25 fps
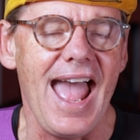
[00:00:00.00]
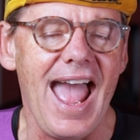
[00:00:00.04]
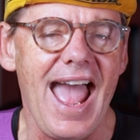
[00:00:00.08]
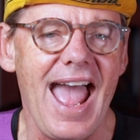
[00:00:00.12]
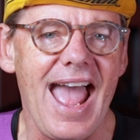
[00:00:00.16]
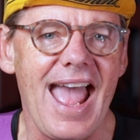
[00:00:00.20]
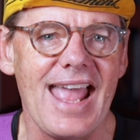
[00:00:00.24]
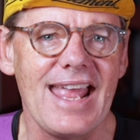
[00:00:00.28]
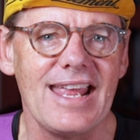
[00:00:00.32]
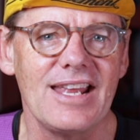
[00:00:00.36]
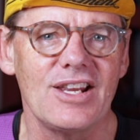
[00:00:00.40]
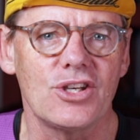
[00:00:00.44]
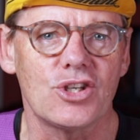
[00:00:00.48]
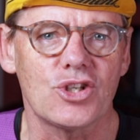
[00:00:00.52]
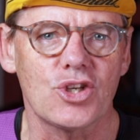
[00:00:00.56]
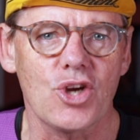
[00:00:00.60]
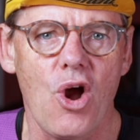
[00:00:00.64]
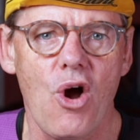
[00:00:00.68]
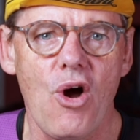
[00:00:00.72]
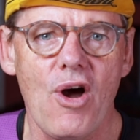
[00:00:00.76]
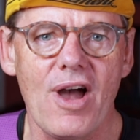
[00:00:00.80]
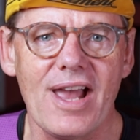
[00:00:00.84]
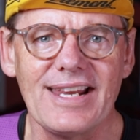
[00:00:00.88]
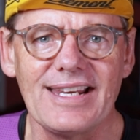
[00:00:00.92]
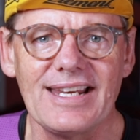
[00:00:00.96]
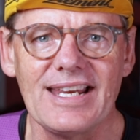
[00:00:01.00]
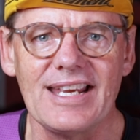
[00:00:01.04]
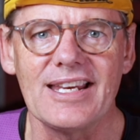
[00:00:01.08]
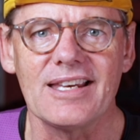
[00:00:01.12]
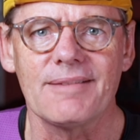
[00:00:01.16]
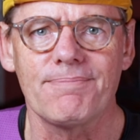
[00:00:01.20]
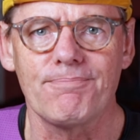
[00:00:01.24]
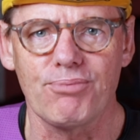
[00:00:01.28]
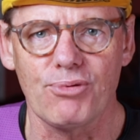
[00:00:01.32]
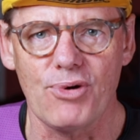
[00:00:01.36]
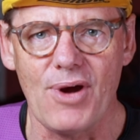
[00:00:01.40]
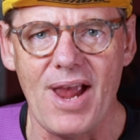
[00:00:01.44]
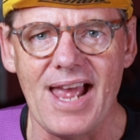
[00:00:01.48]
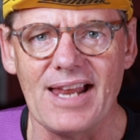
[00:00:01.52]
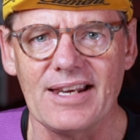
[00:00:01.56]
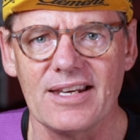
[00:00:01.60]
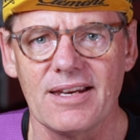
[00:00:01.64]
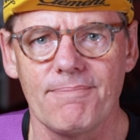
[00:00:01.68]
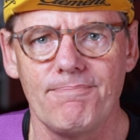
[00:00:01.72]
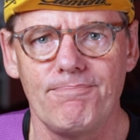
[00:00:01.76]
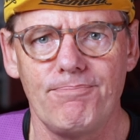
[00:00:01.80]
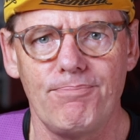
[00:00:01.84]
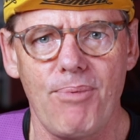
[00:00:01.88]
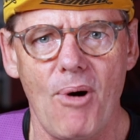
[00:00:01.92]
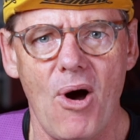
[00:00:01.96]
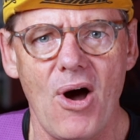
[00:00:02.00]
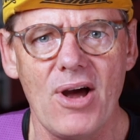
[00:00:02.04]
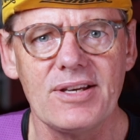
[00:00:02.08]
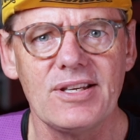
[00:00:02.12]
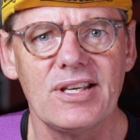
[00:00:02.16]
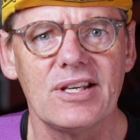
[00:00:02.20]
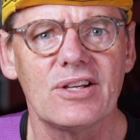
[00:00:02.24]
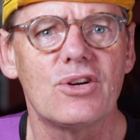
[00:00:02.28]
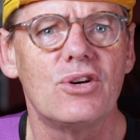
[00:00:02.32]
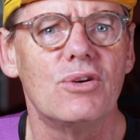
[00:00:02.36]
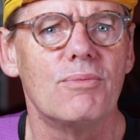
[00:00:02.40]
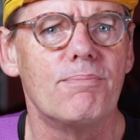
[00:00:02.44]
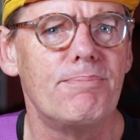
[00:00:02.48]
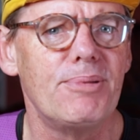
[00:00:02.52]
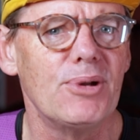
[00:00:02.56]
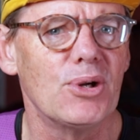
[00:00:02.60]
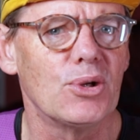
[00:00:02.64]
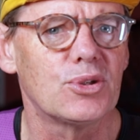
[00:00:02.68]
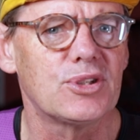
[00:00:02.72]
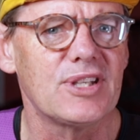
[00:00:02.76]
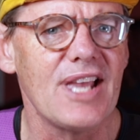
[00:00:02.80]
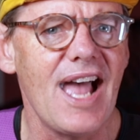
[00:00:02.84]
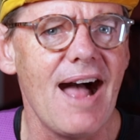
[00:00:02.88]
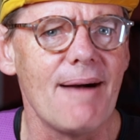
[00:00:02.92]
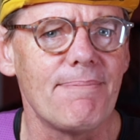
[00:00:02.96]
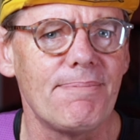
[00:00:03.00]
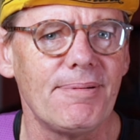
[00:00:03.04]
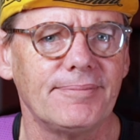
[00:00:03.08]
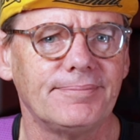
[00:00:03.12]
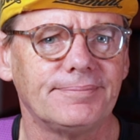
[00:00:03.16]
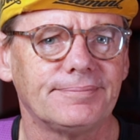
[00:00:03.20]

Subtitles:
a Chinese branded bicycle built up?